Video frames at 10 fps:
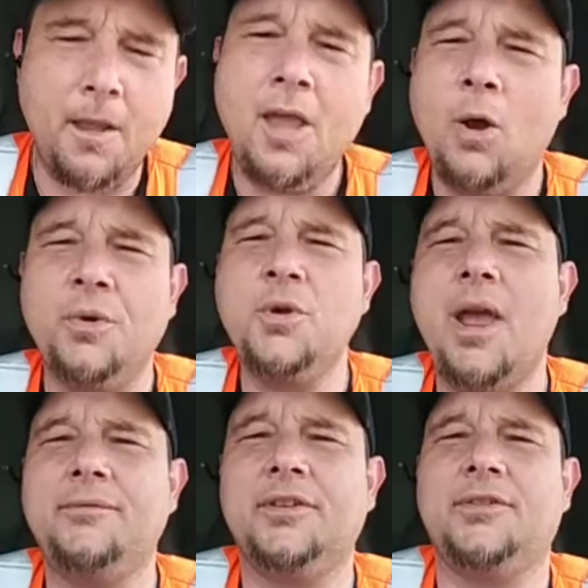And when you
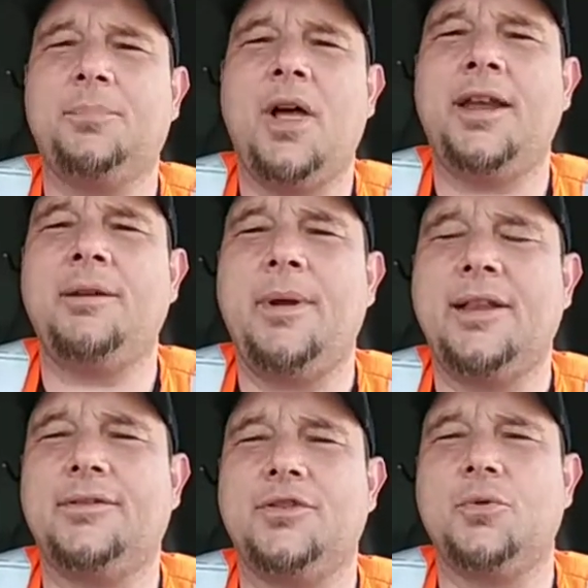have this supply and
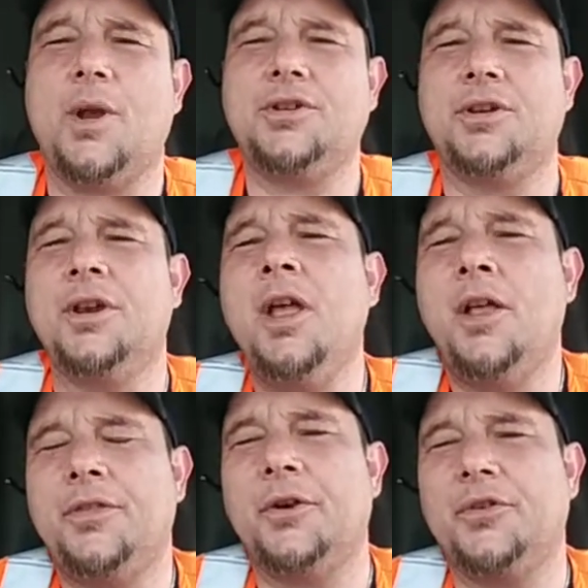demand situation,
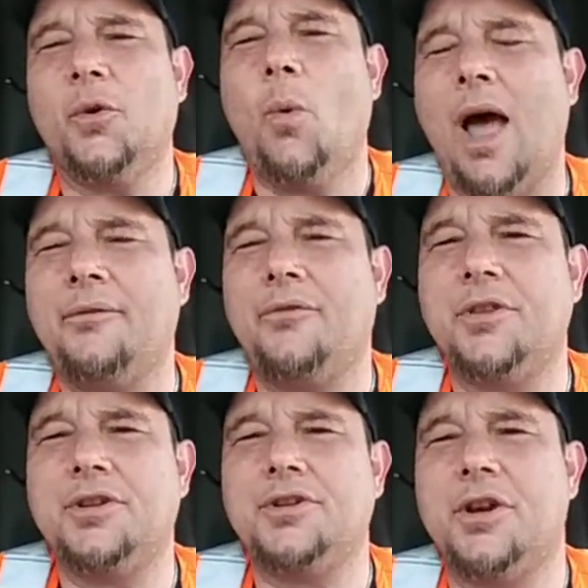there is a want for
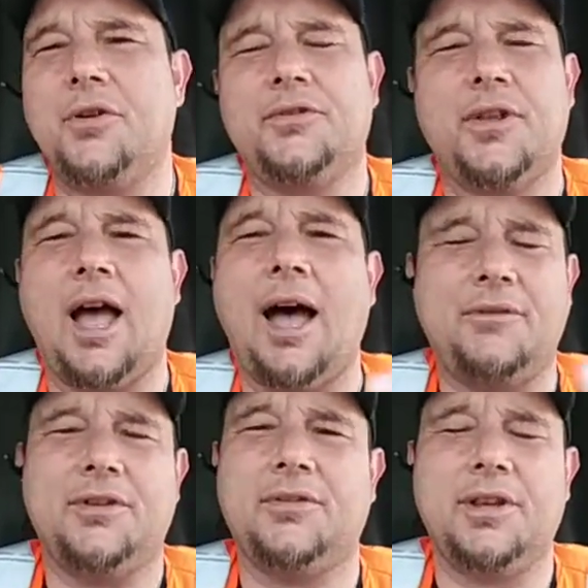these shares.
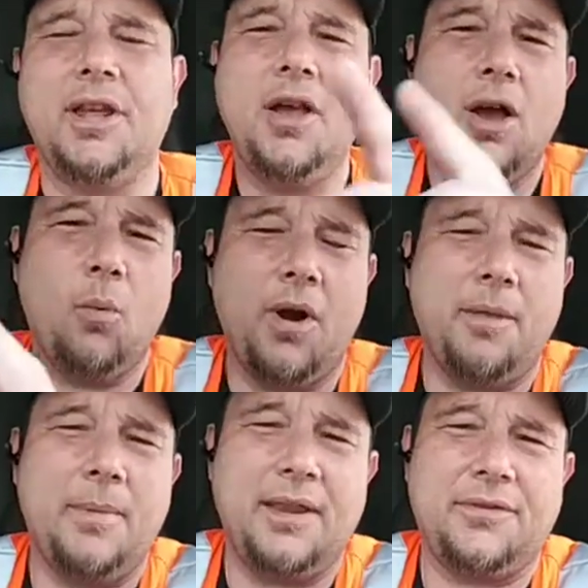Obviously, one of
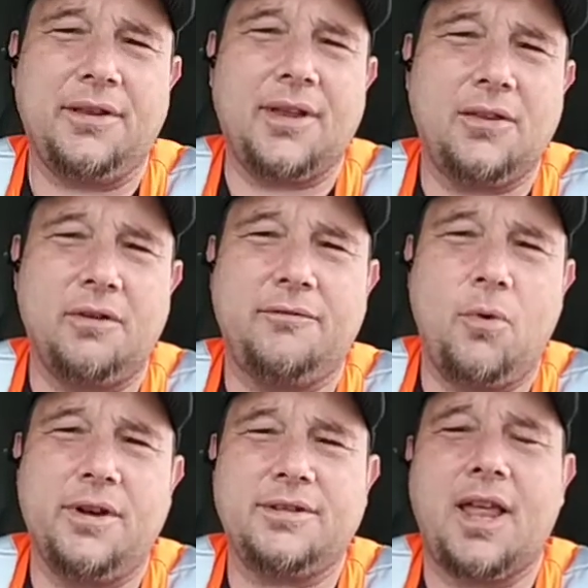the main things I look
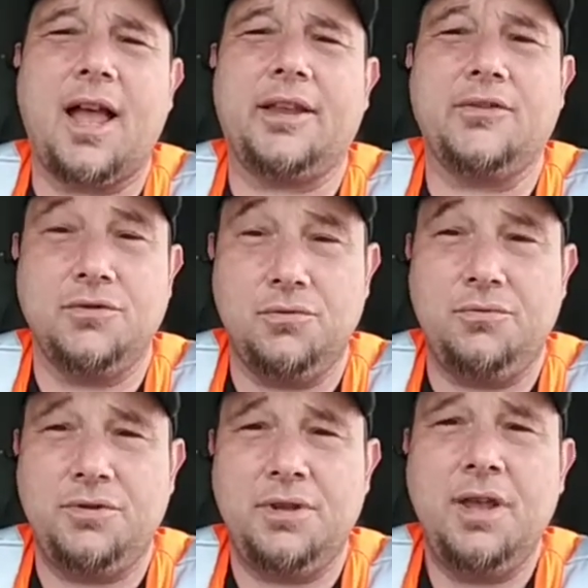for in a stock is
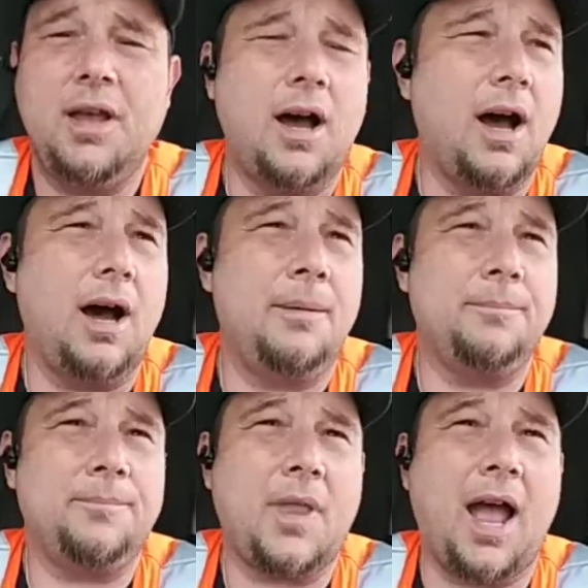news.
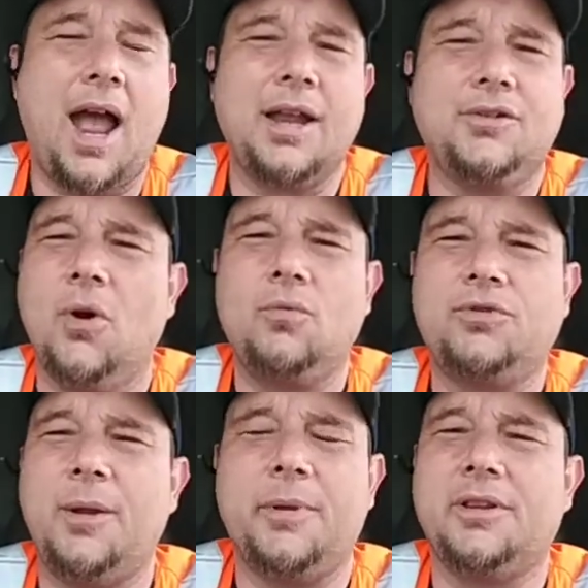I
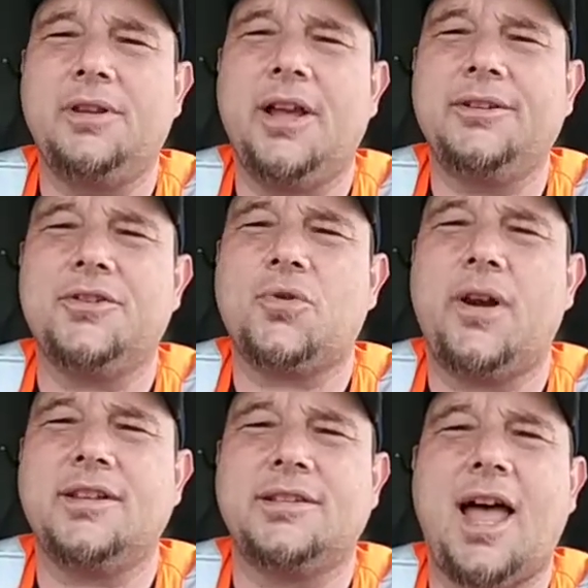don't typically like to
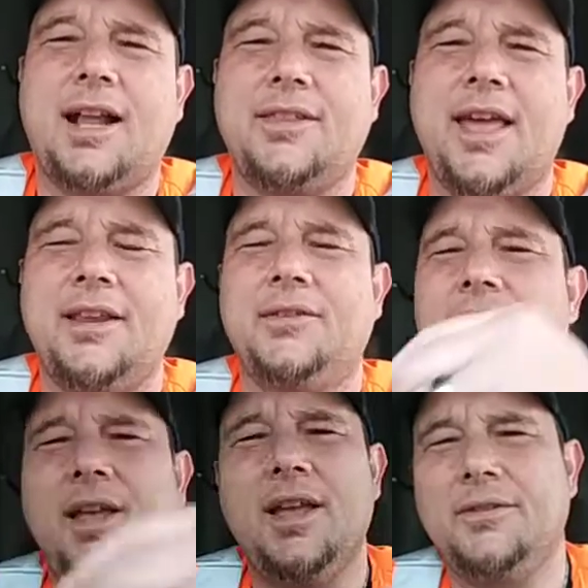trade a stock that
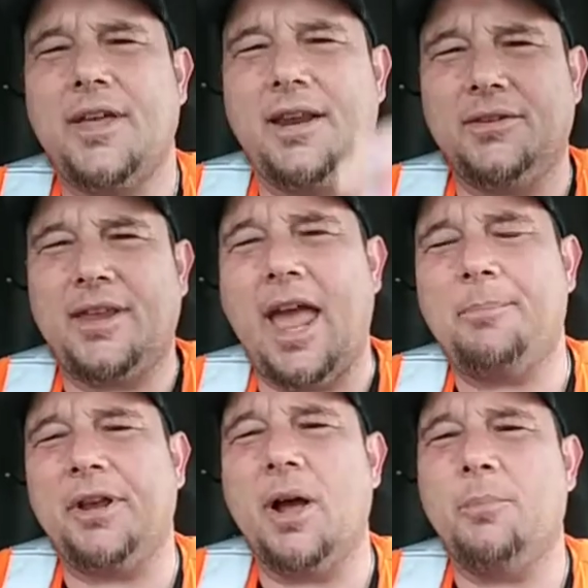is
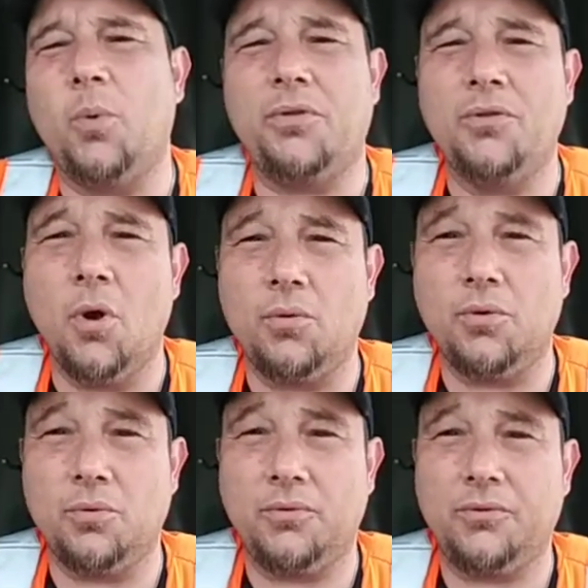gapping up with no
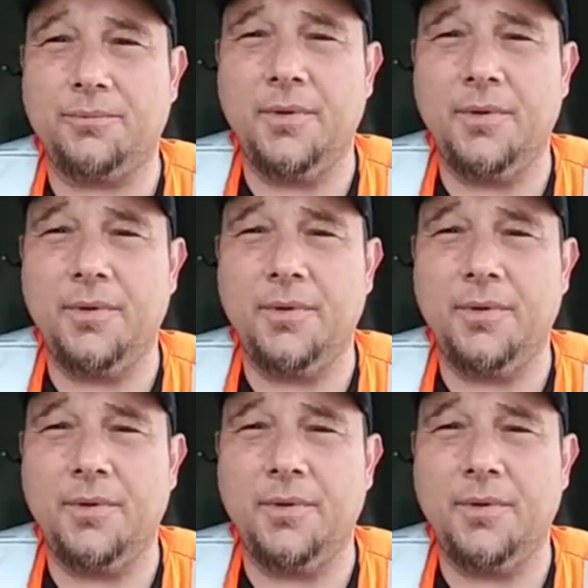news.